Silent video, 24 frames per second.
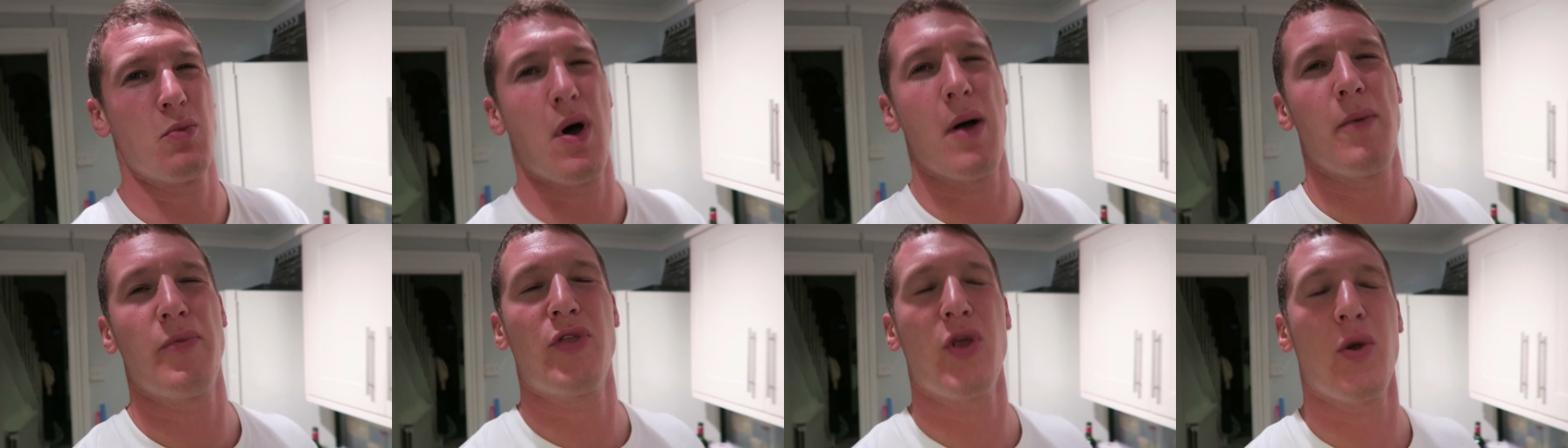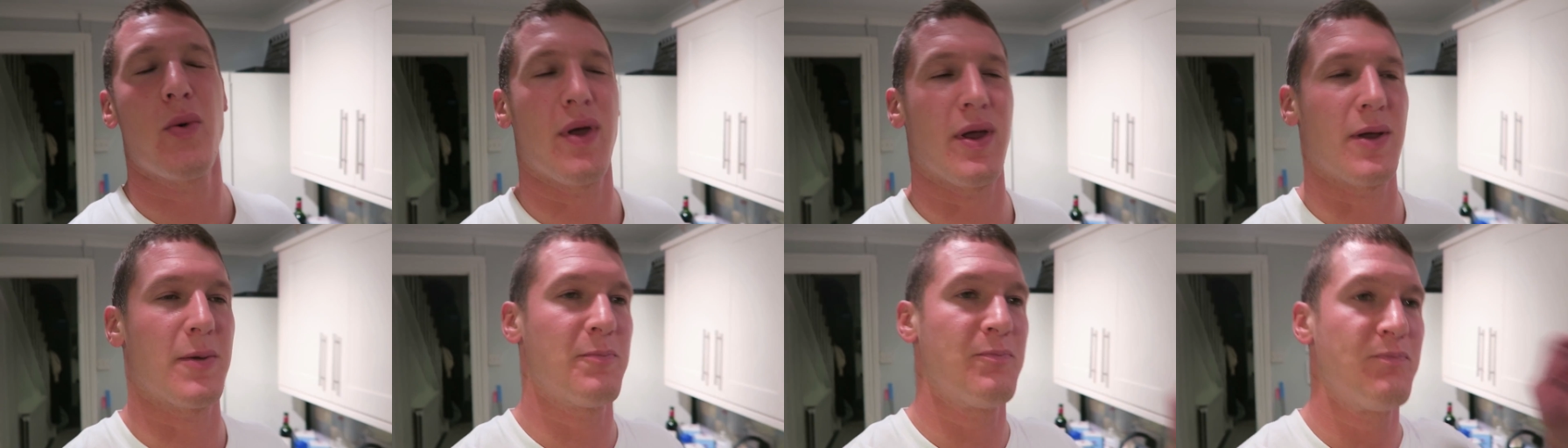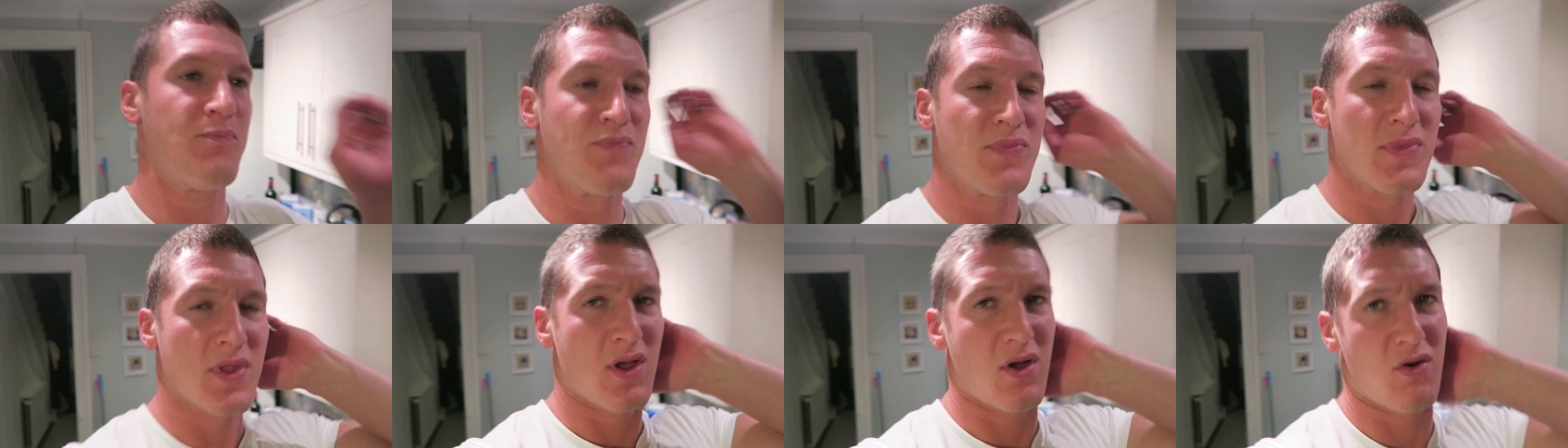What I'm doing,
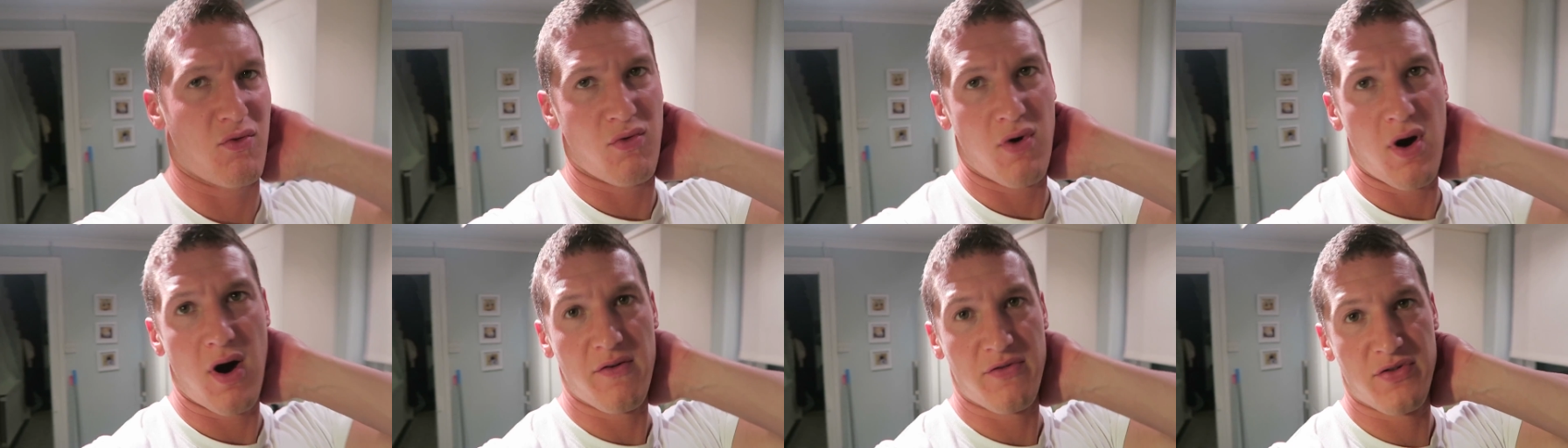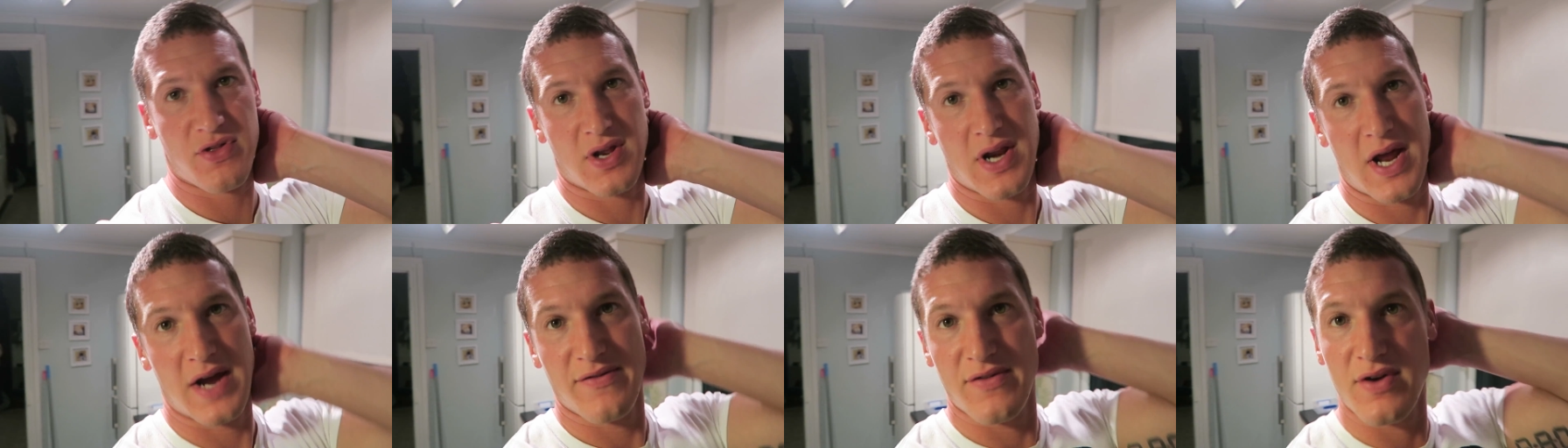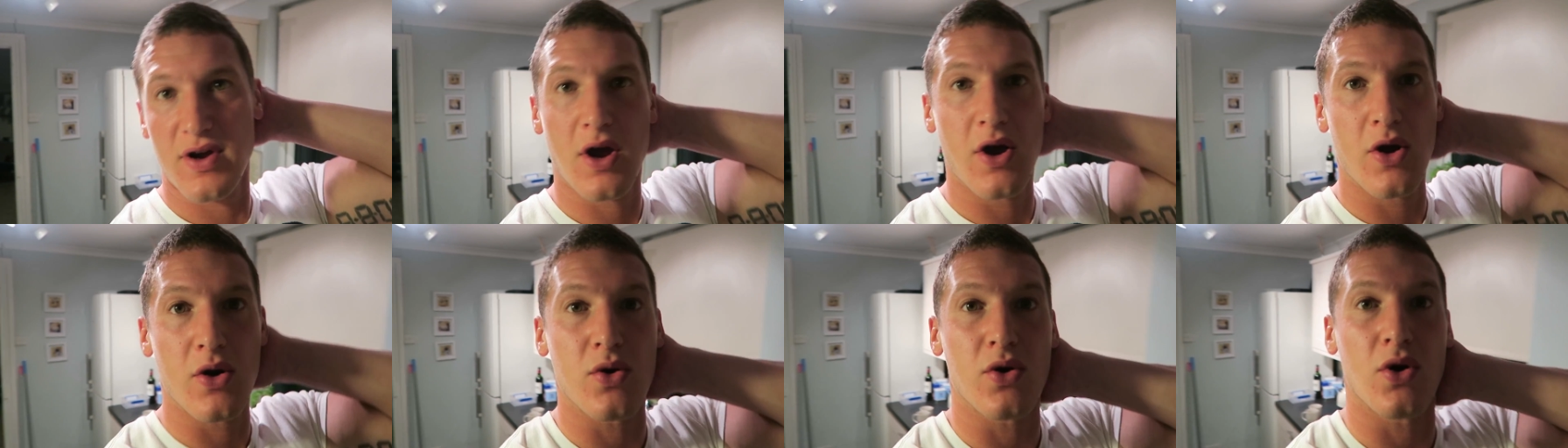rather than
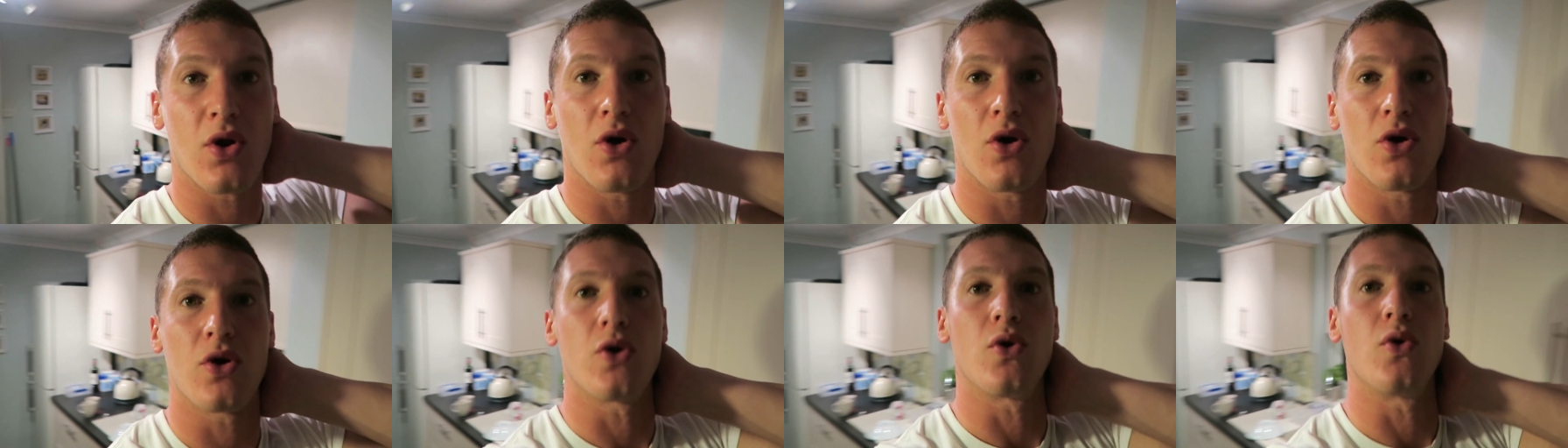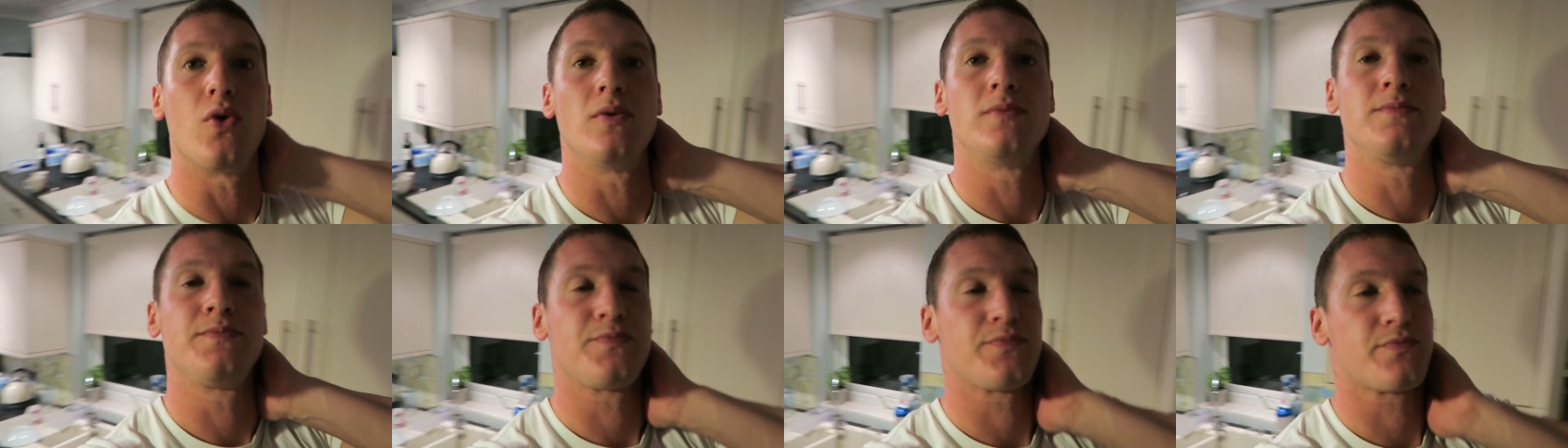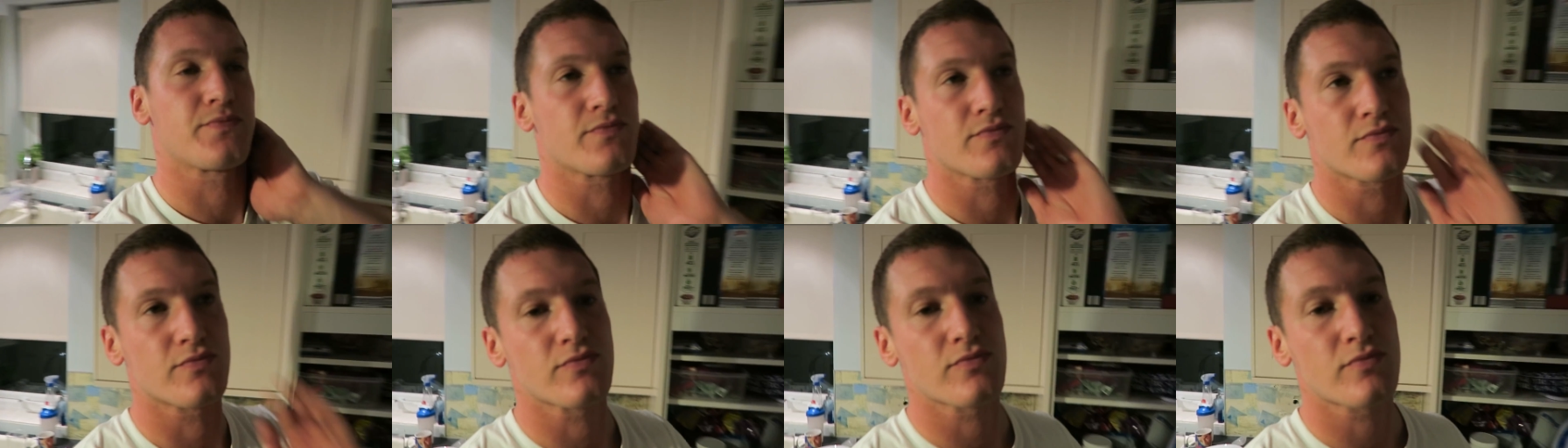having coconut oil
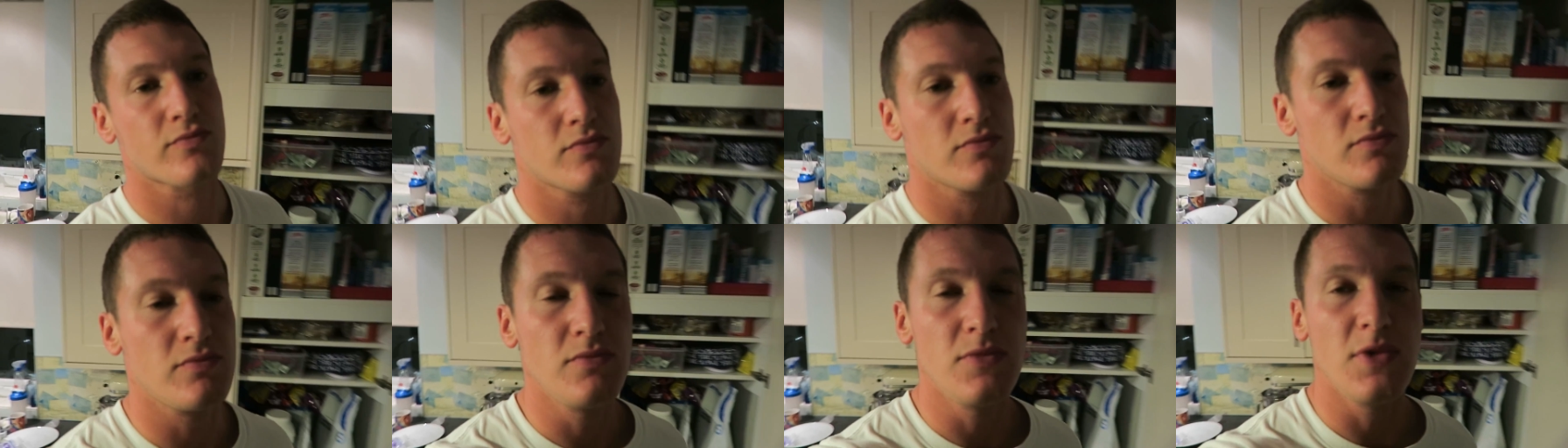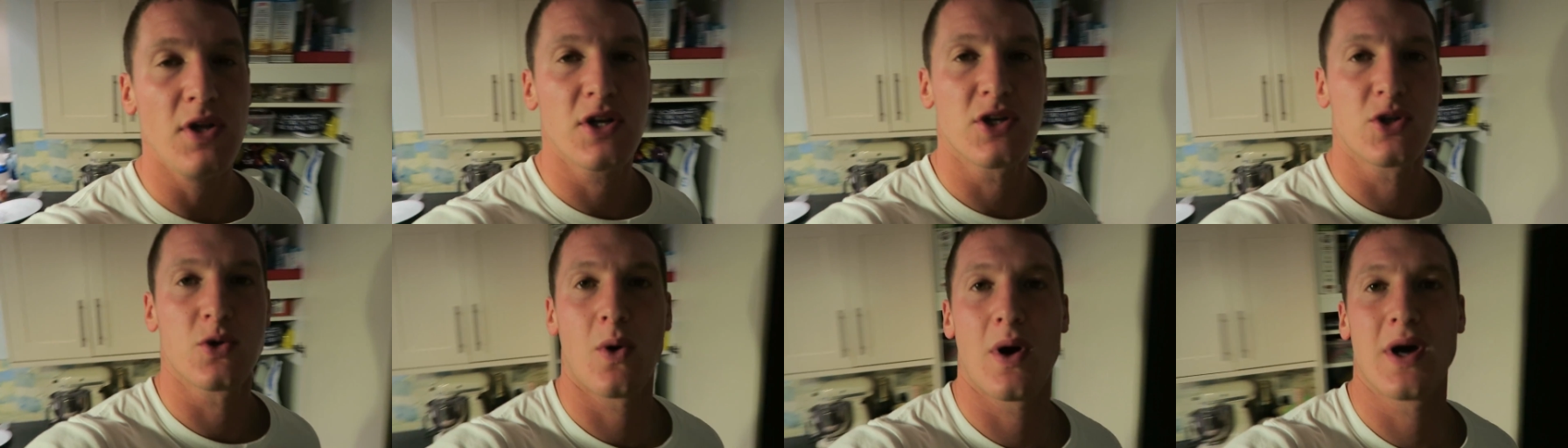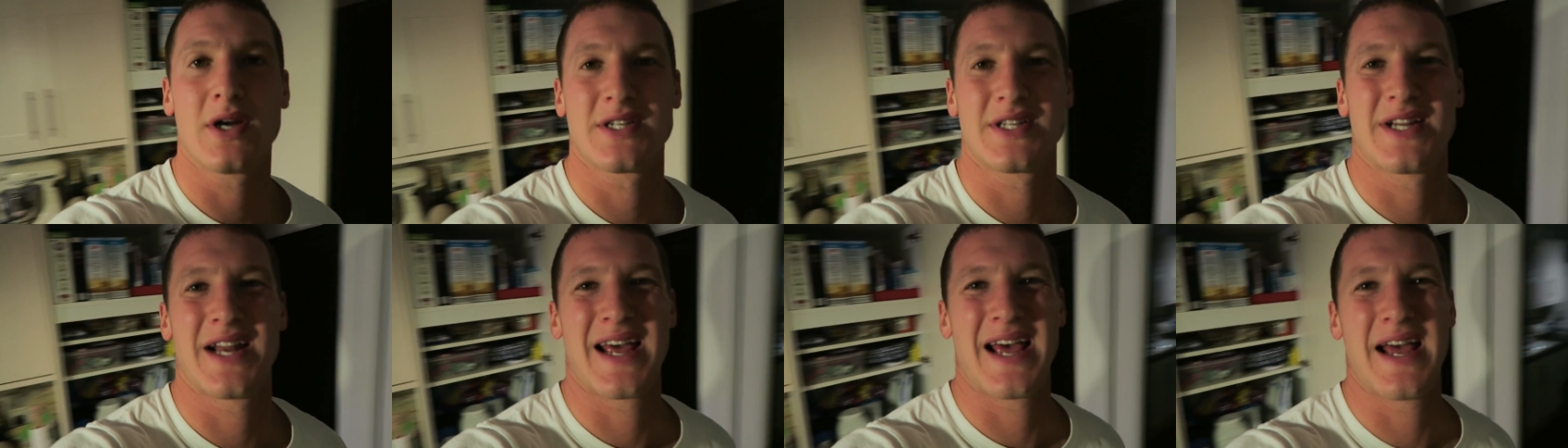
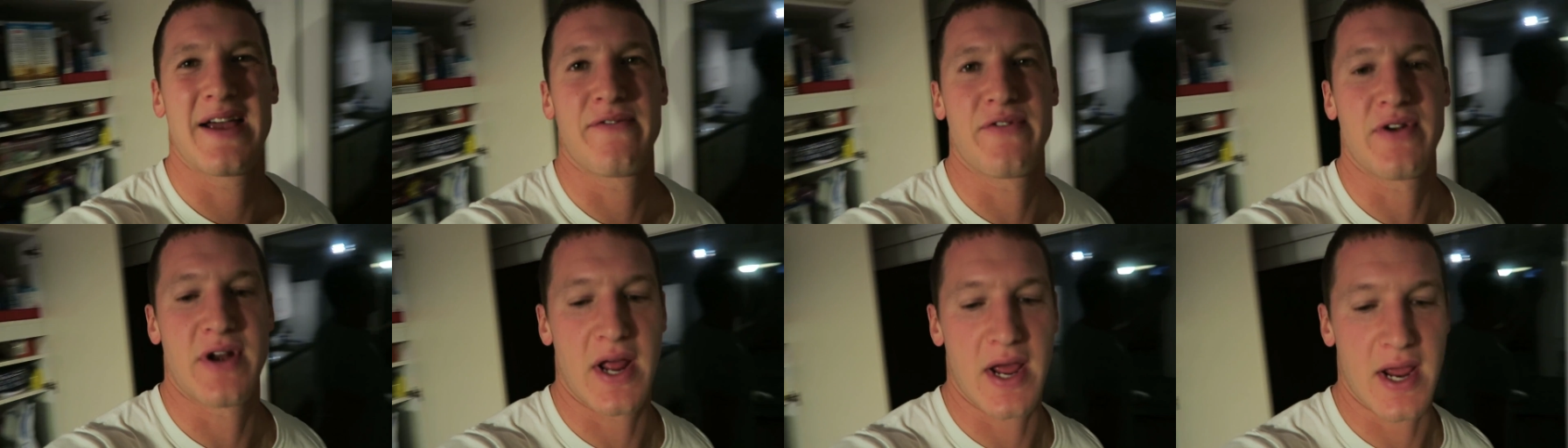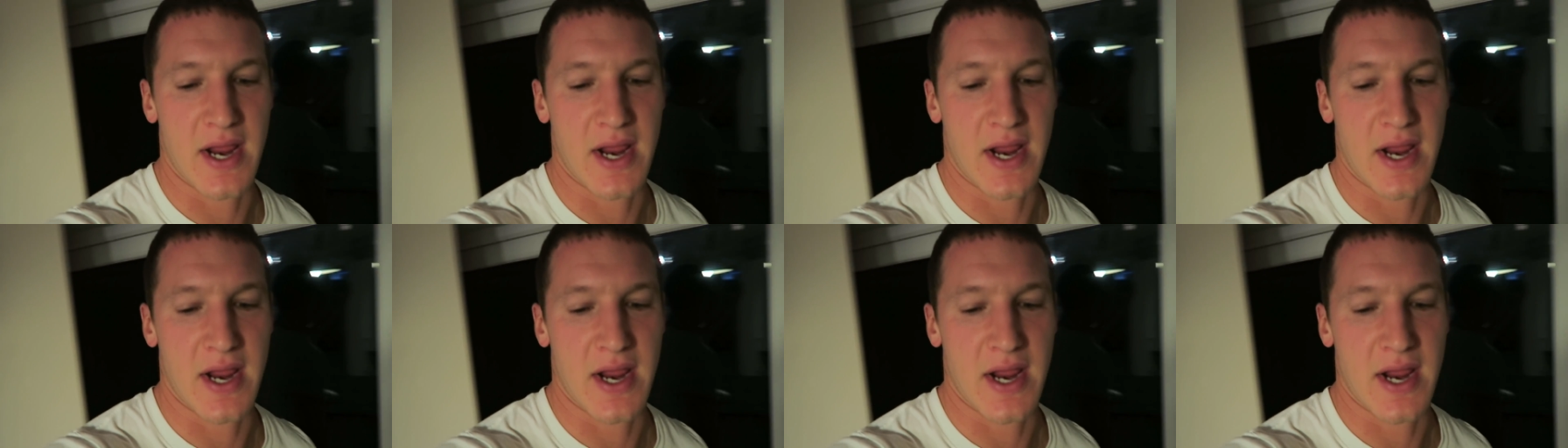twice a day, every